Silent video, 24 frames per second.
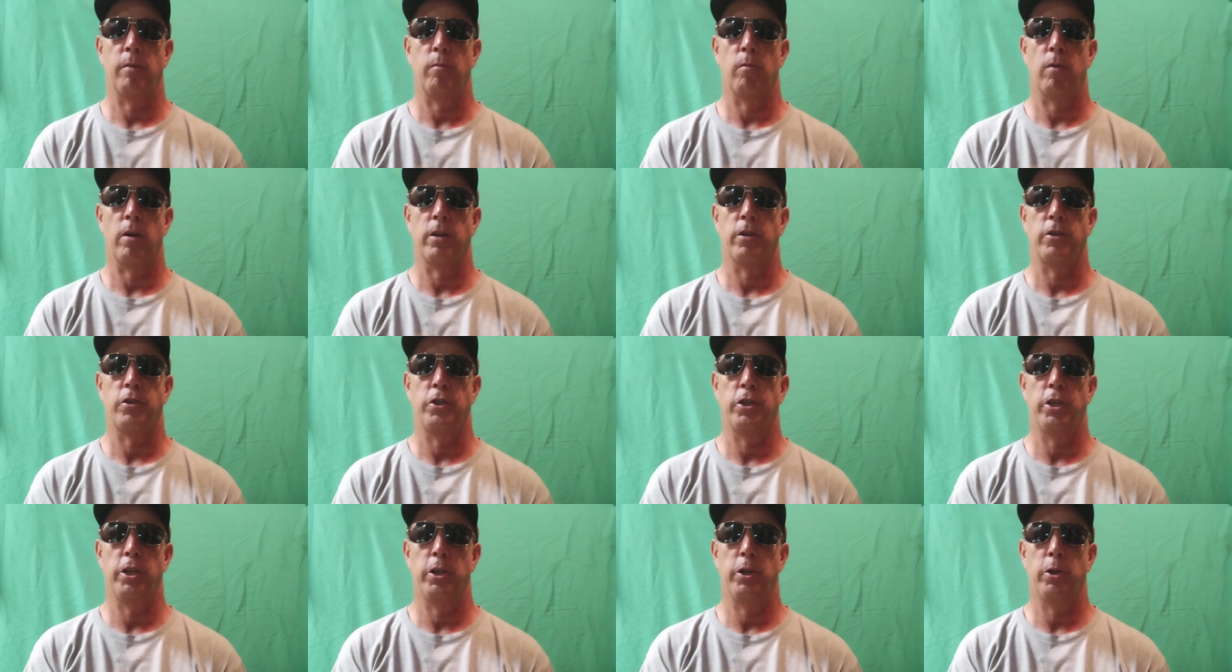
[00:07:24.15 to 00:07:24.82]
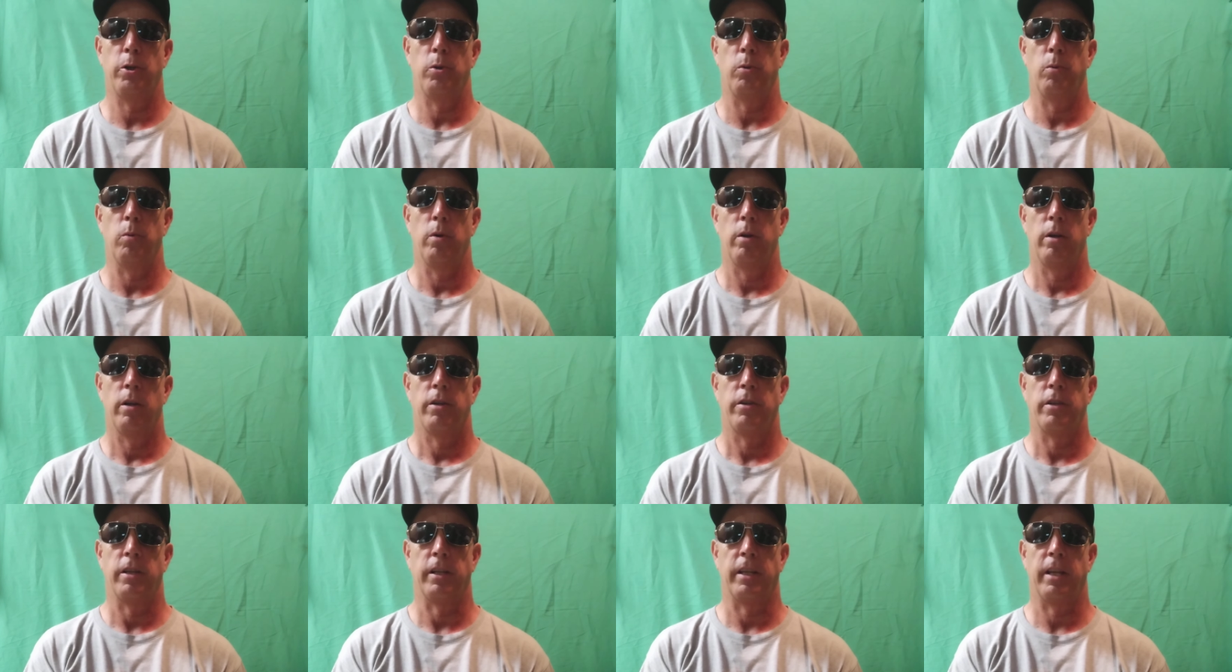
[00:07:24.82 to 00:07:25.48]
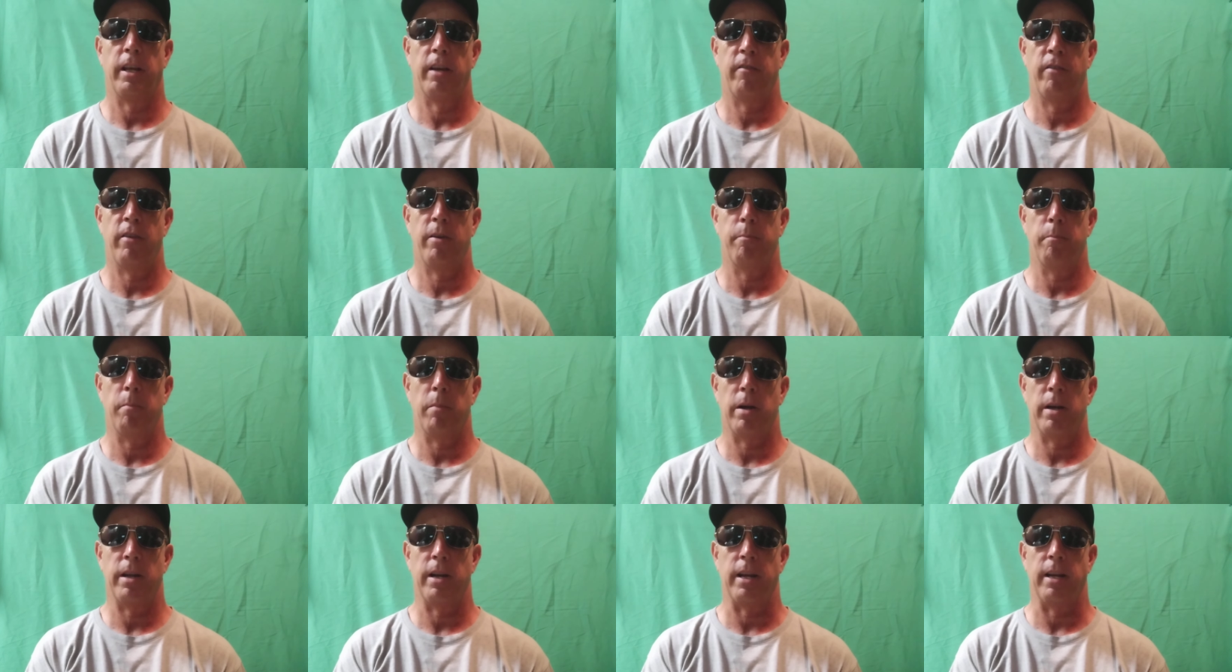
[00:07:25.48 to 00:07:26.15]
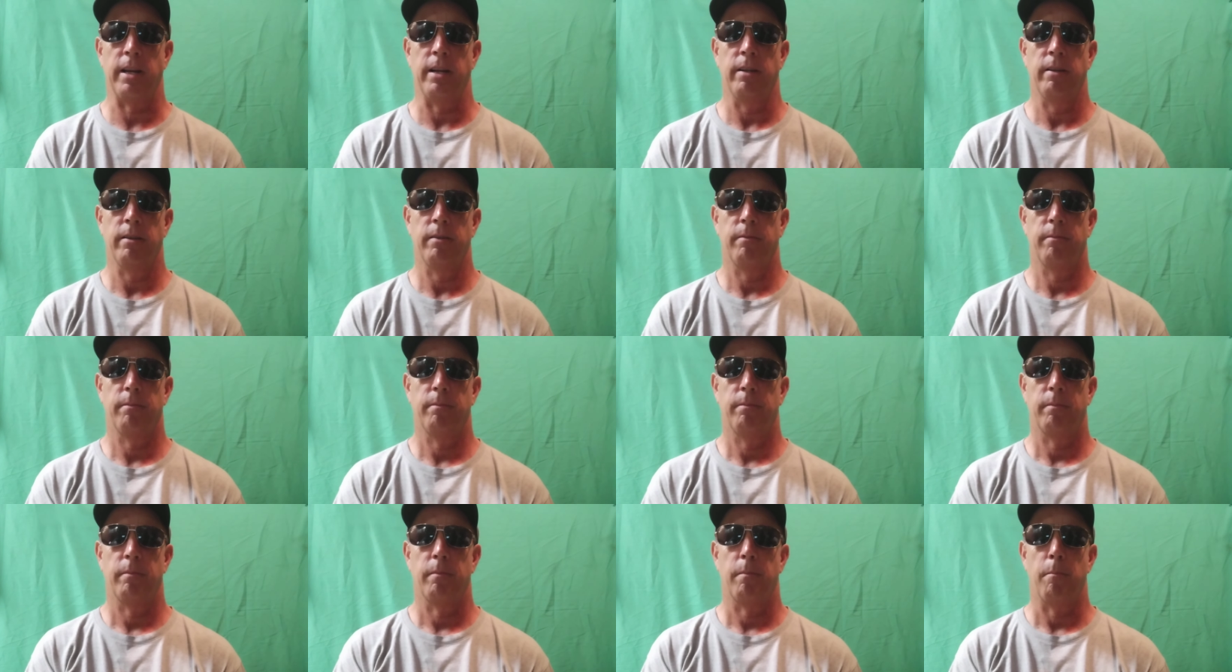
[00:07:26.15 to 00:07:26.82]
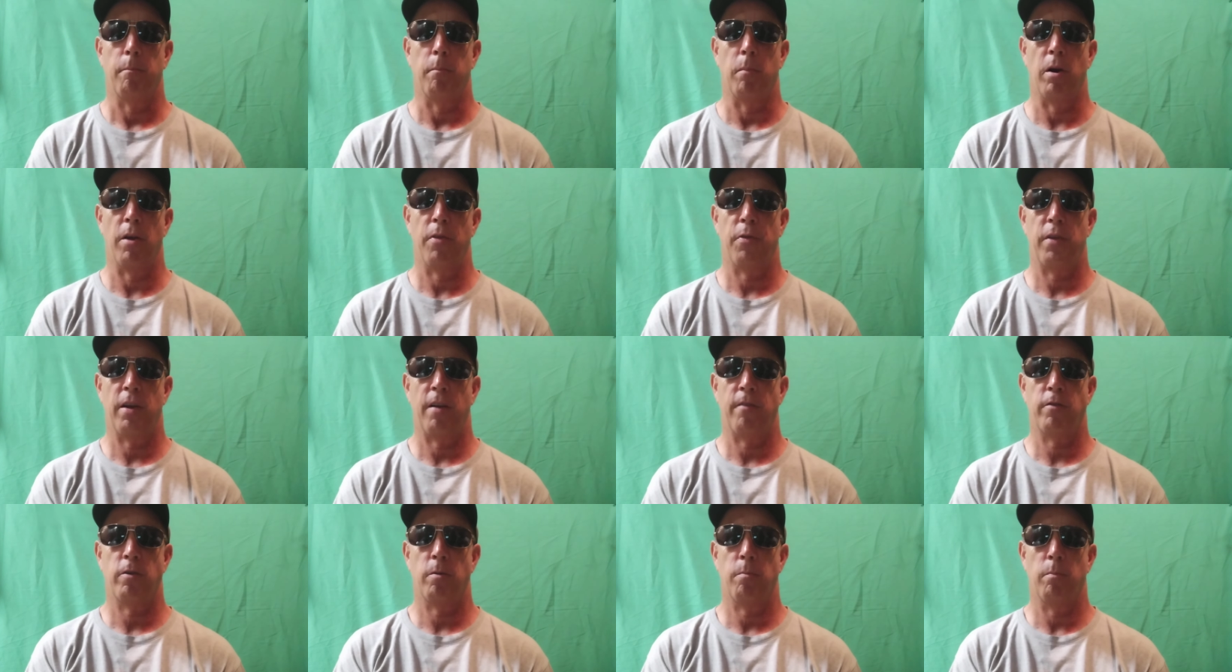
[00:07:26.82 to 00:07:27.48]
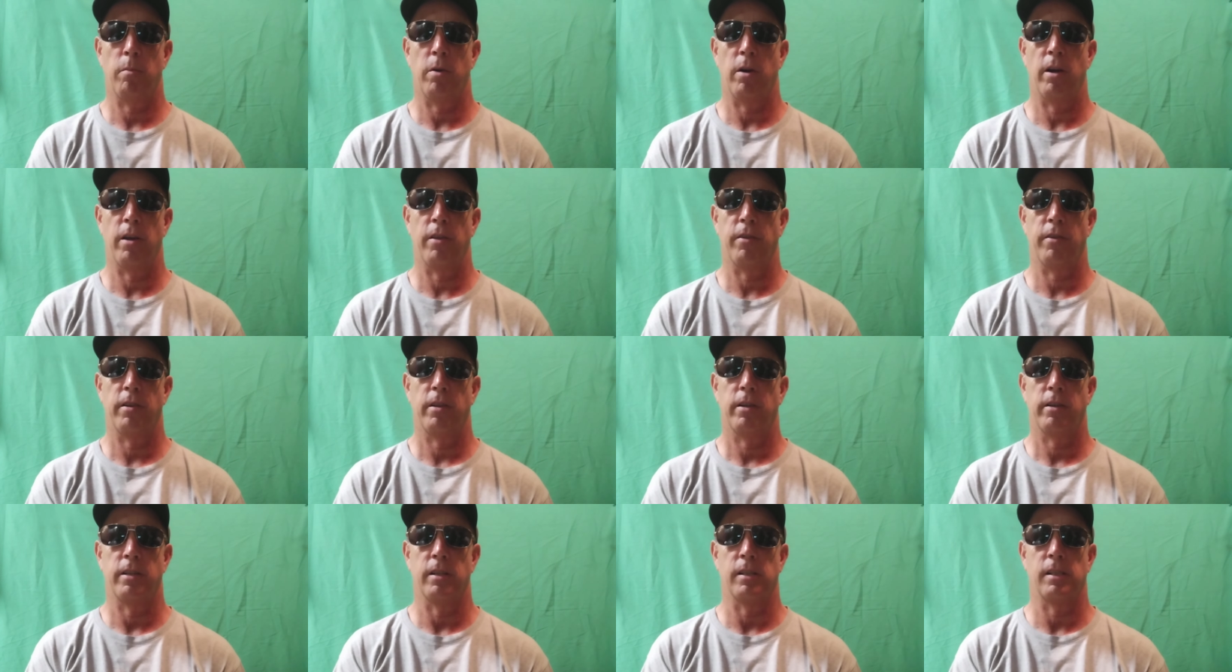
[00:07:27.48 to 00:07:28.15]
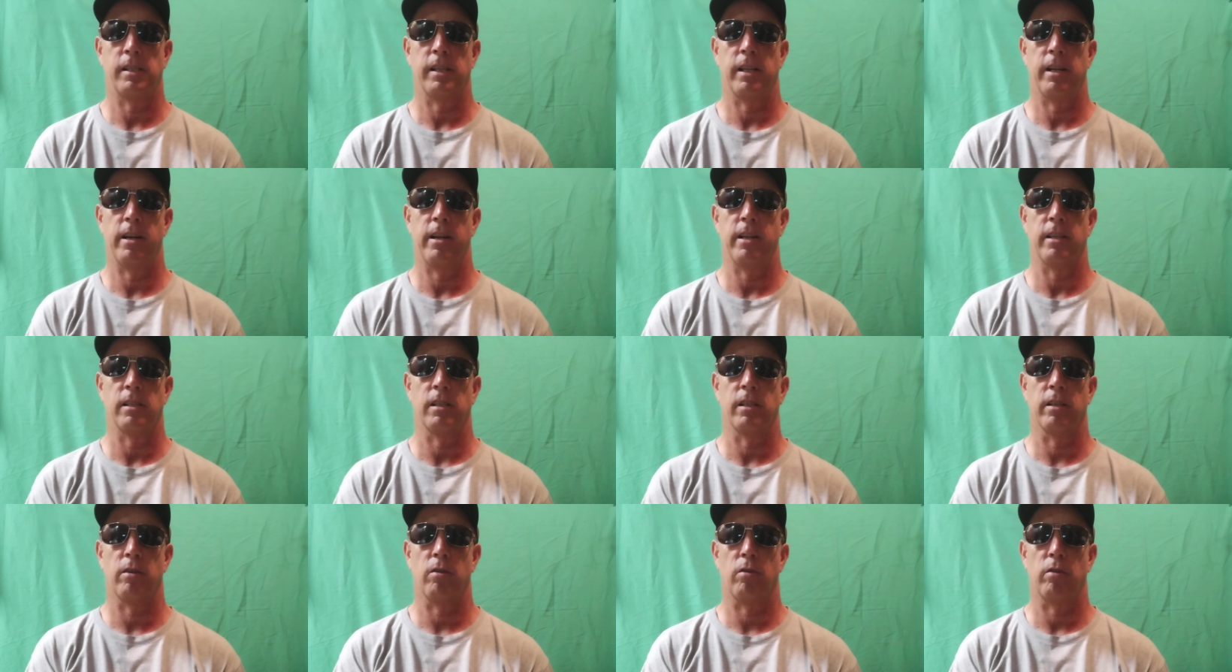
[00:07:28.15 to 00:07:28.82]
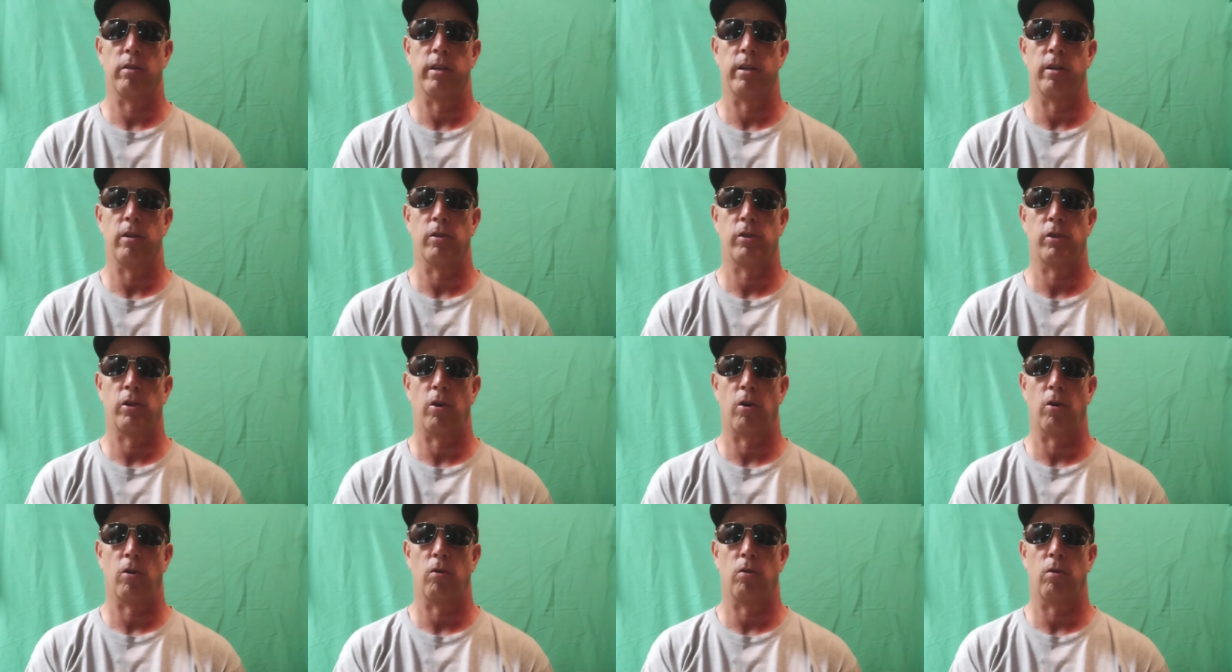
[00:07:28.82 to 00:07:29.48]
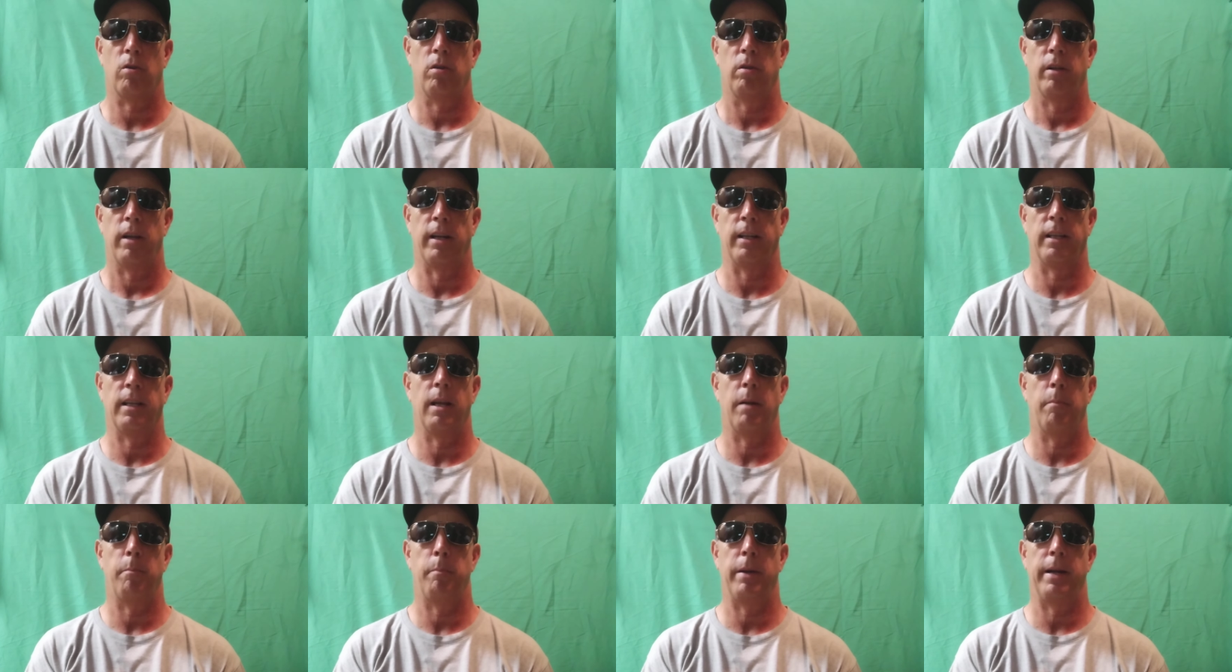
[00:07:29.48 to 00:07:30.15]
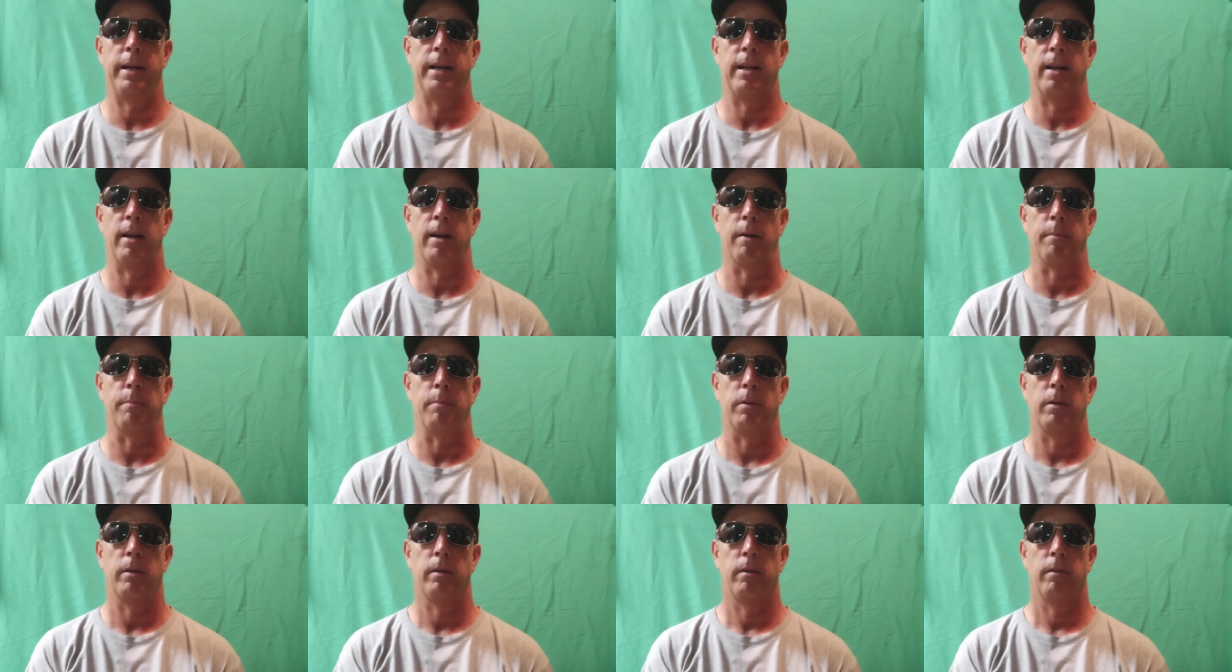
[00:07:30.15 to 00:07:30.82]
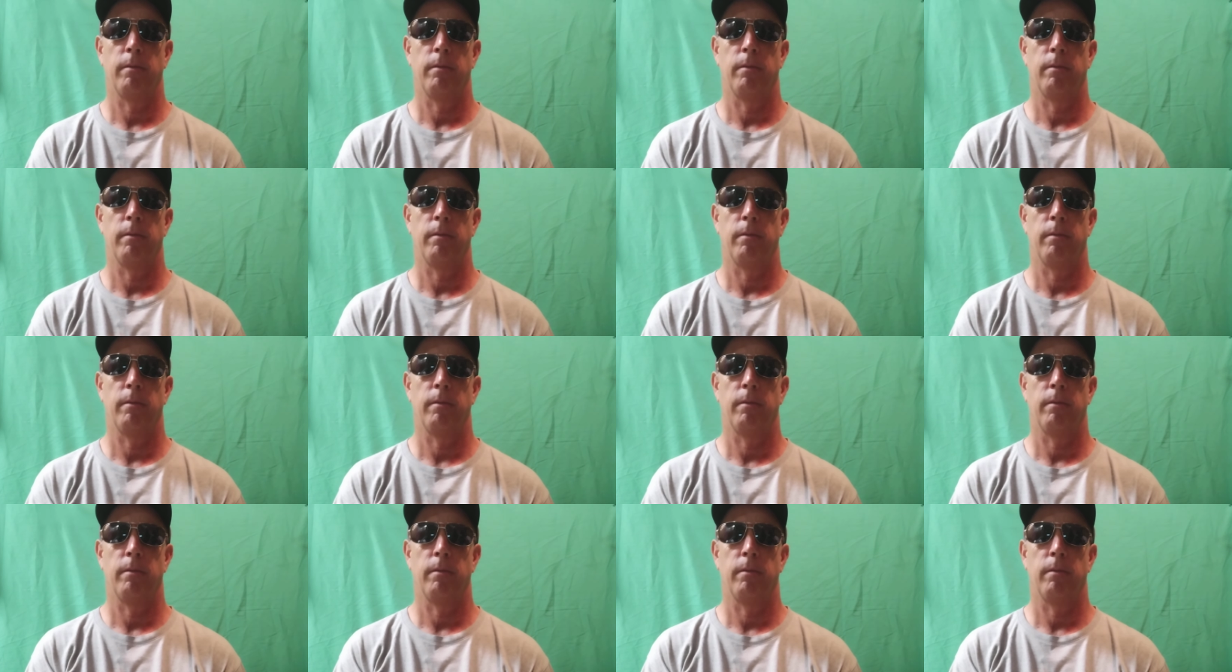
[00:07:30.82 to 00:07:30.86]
He wants you to give him money month after month to sit in his little inner circle and get beat up.